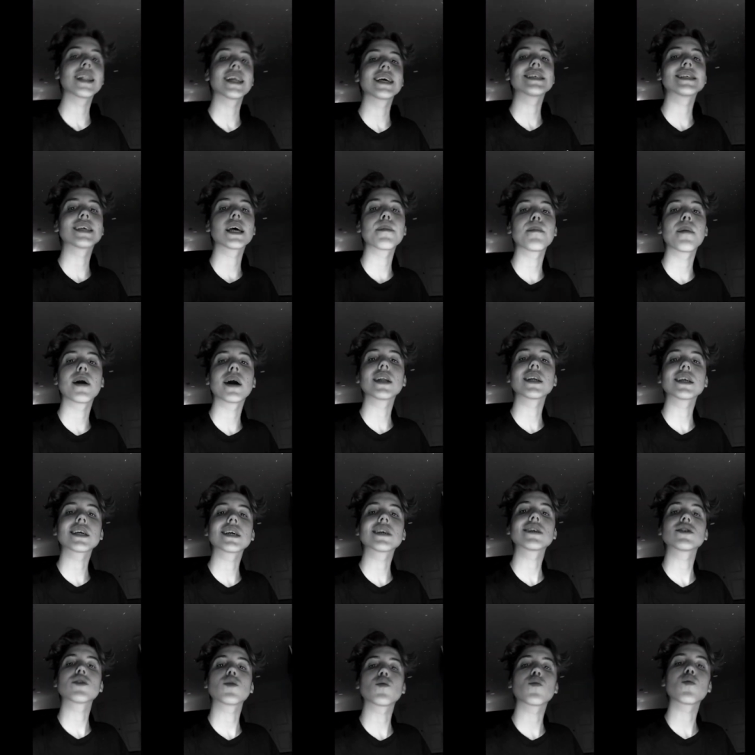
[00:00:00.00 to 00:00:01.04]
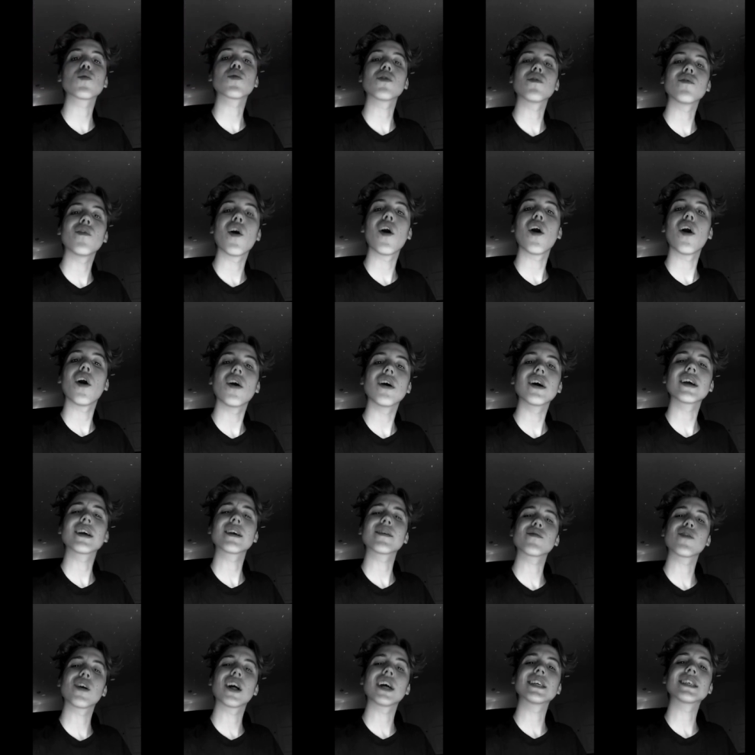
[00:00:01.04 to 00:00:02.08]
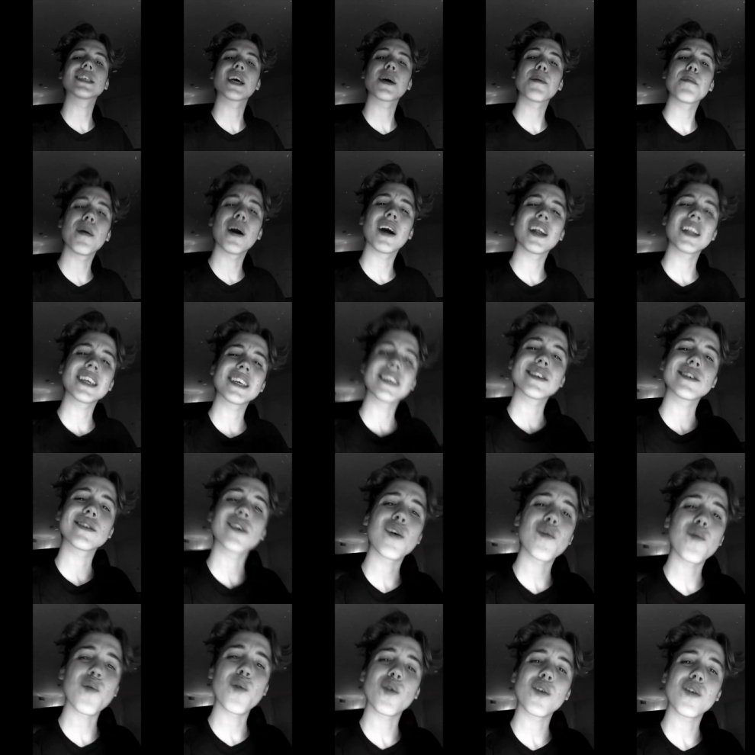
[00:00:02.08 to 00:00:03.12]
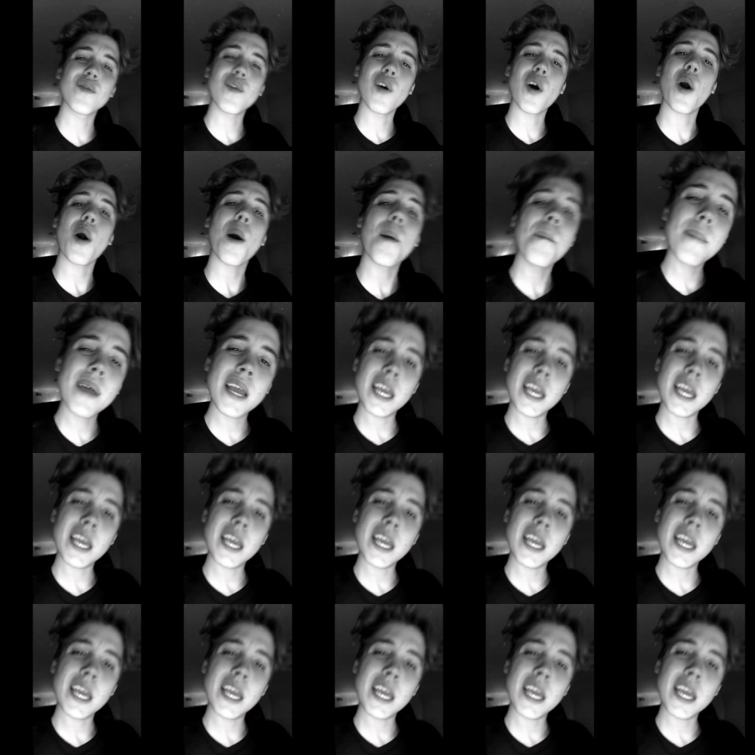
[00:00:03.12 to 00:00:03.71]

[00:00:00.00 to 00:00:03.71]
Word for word: They say money is the root of all evil. I see money is the root of all